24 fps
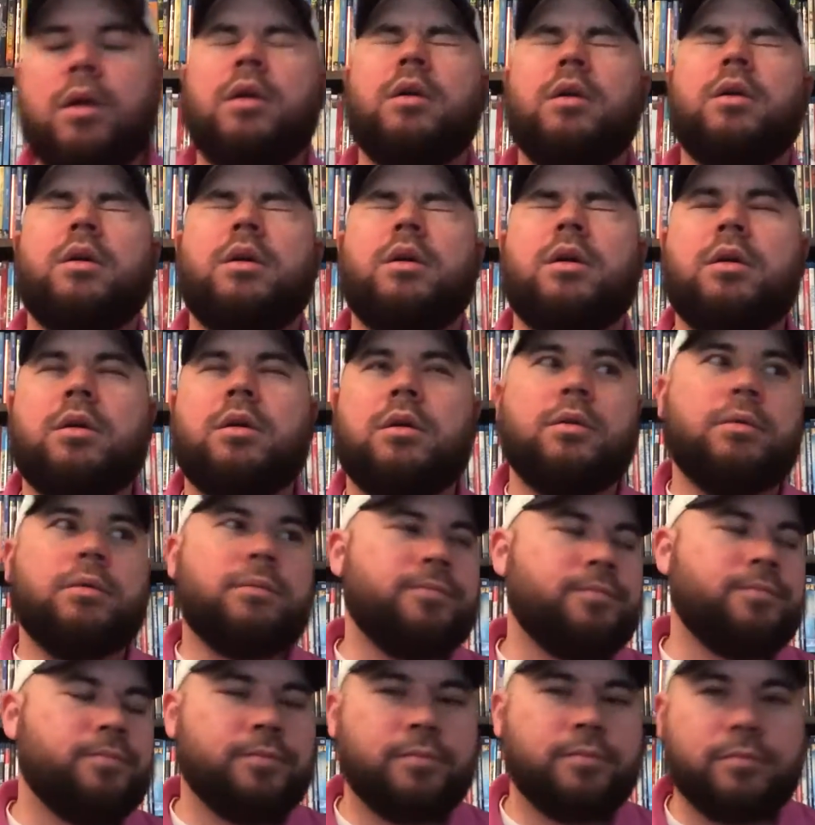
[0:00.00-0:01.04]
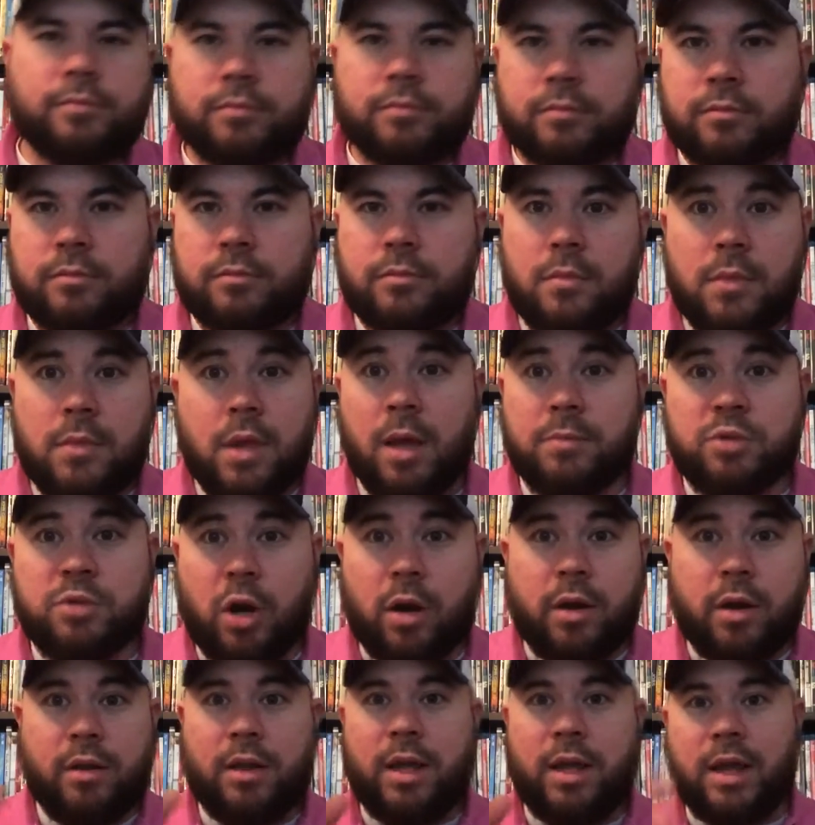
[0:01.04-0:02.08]
out. I'm
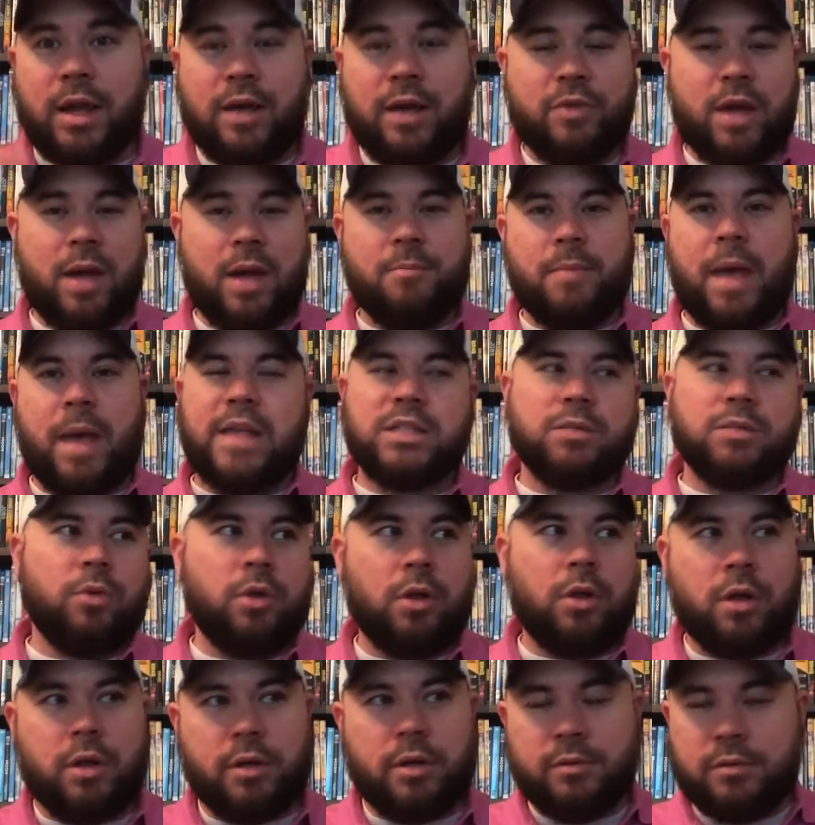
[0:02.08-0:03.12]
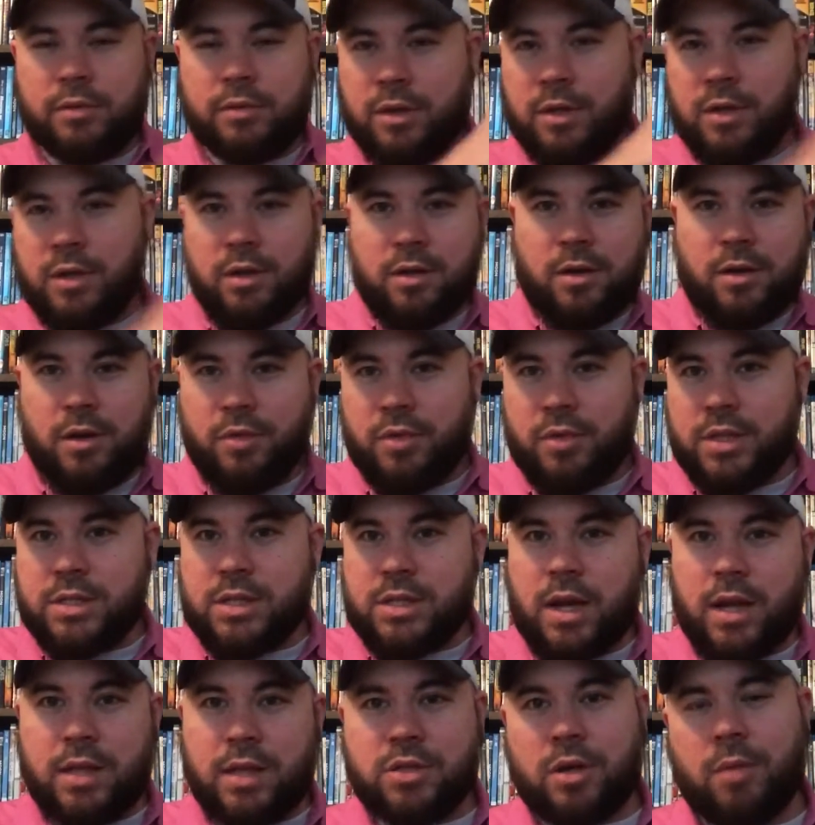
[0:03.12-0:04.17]
sorry, like, I've got basketball on this
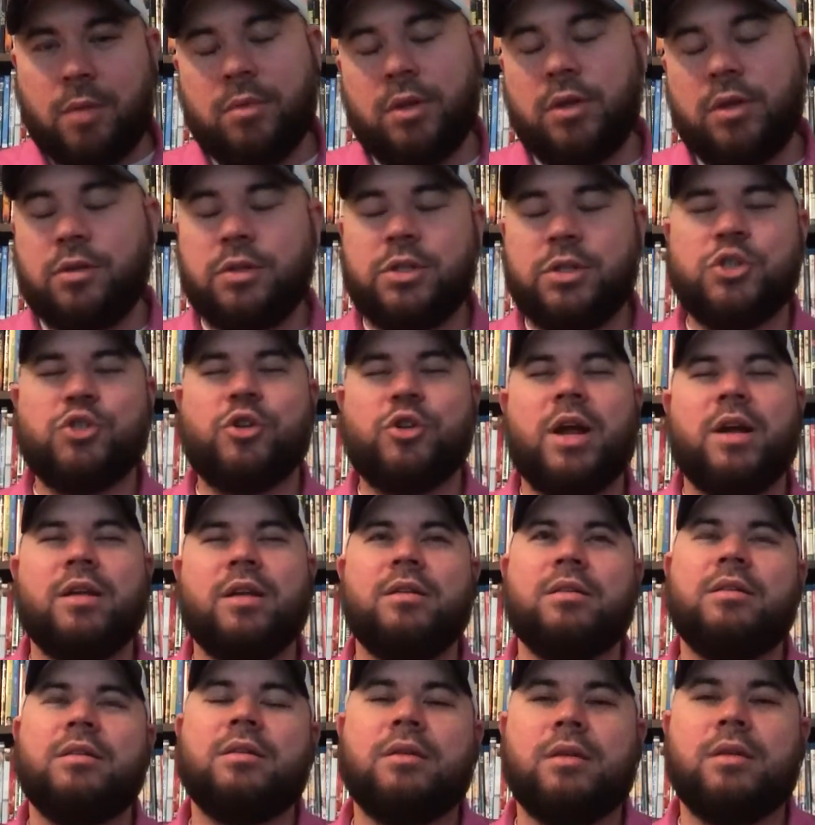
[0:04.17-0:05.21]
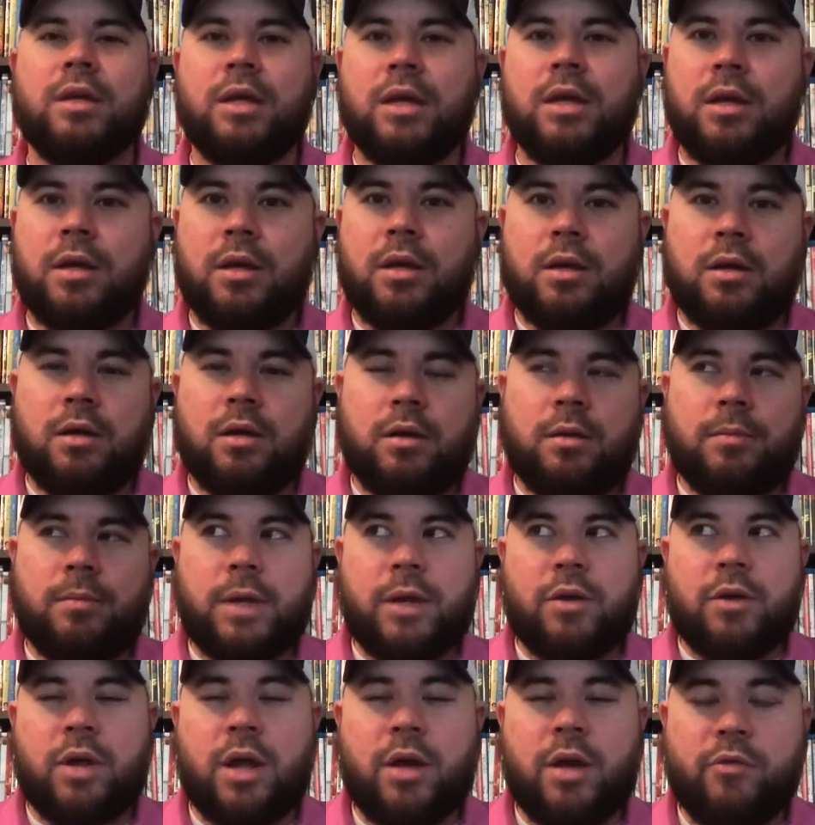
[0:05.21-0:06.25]
side, so I'm a little distracted. I don't
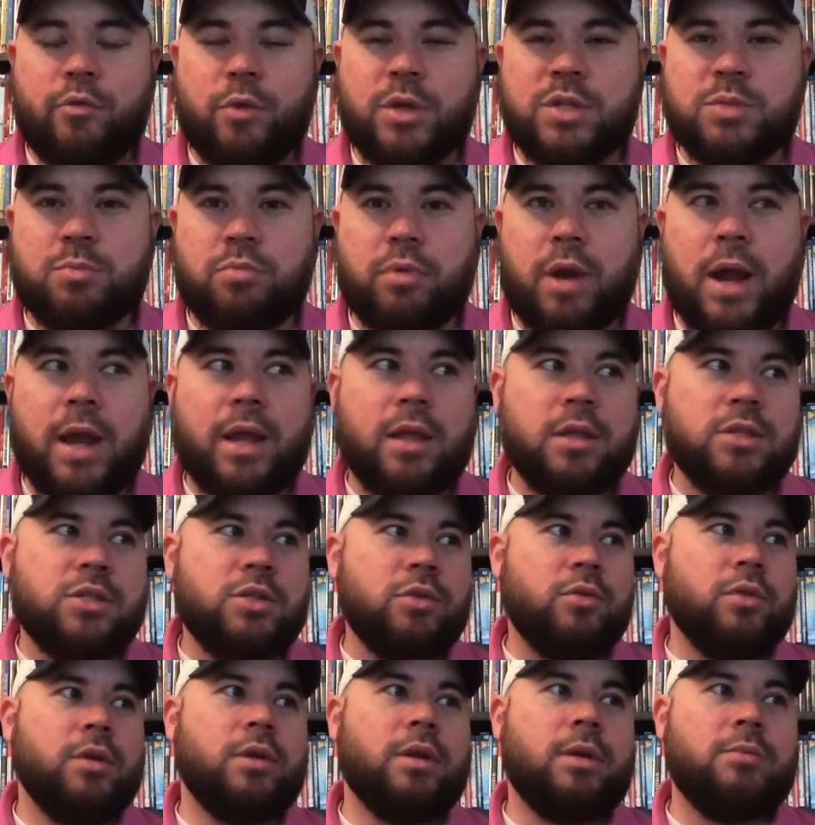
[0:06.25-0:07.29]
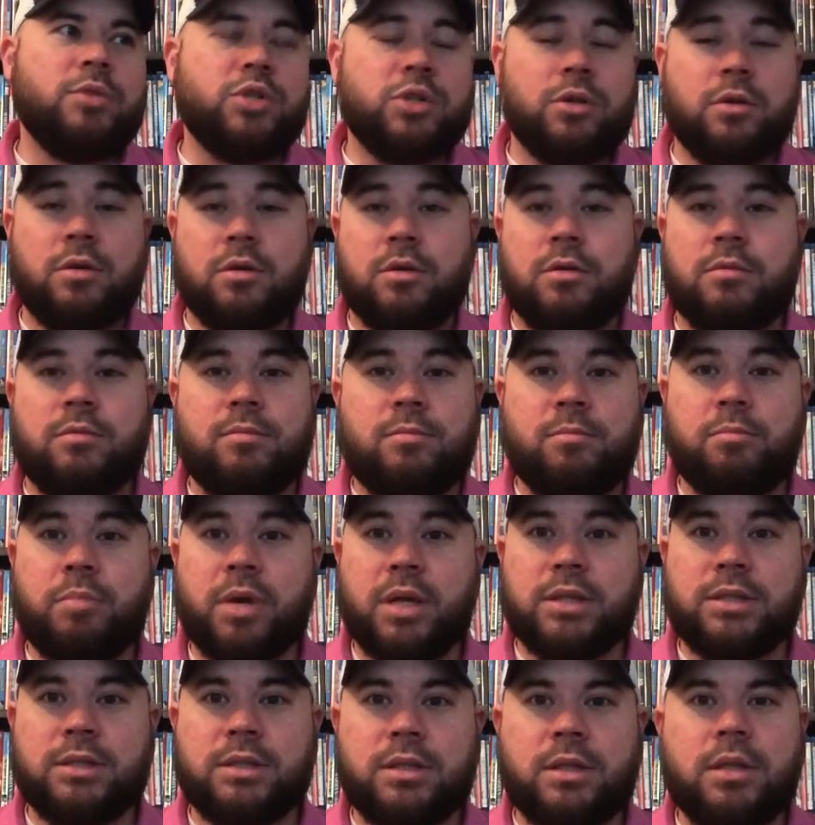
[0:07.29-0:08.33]
know how everyone's bracket's doing. I'm sure
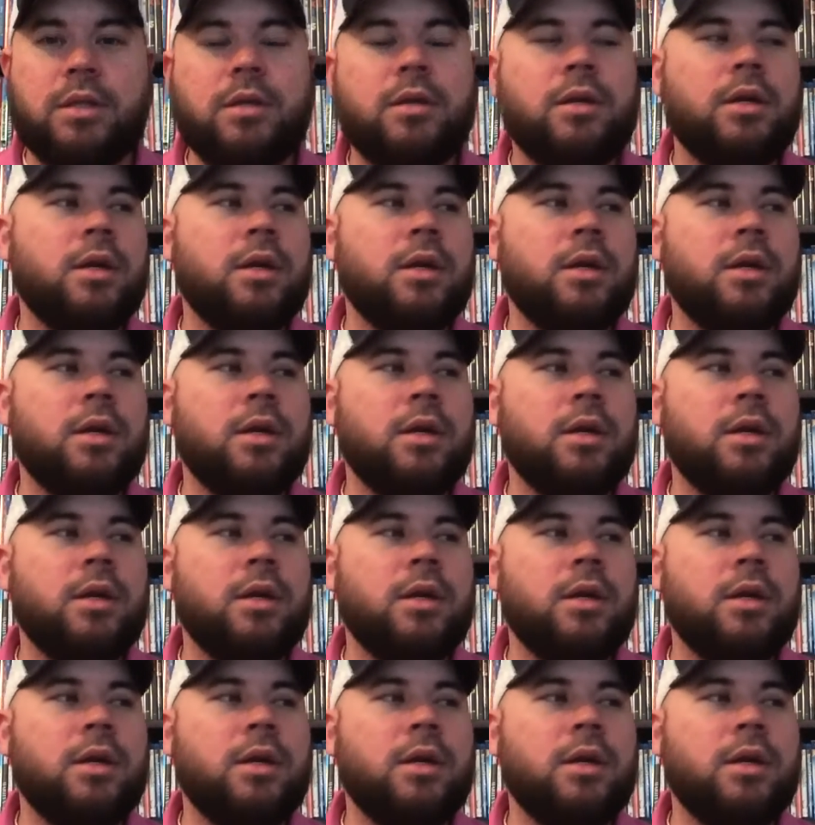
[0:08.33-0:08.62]
busted.